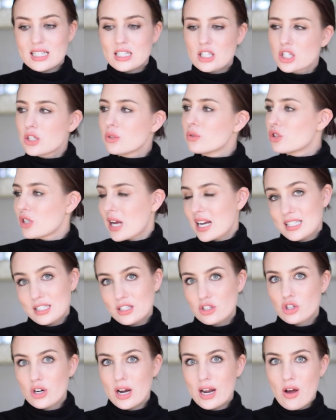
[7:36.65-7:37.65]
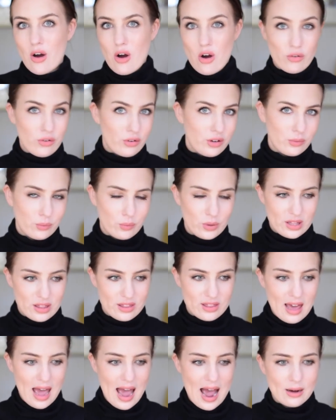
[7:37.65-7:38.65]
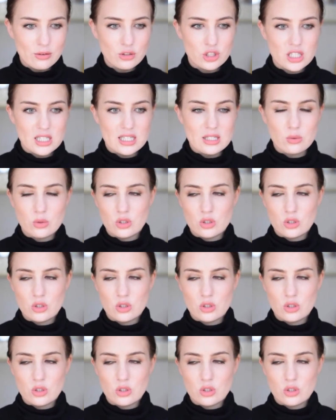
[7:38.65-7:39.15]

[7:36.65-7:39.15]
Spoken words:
I did try it on without jeans,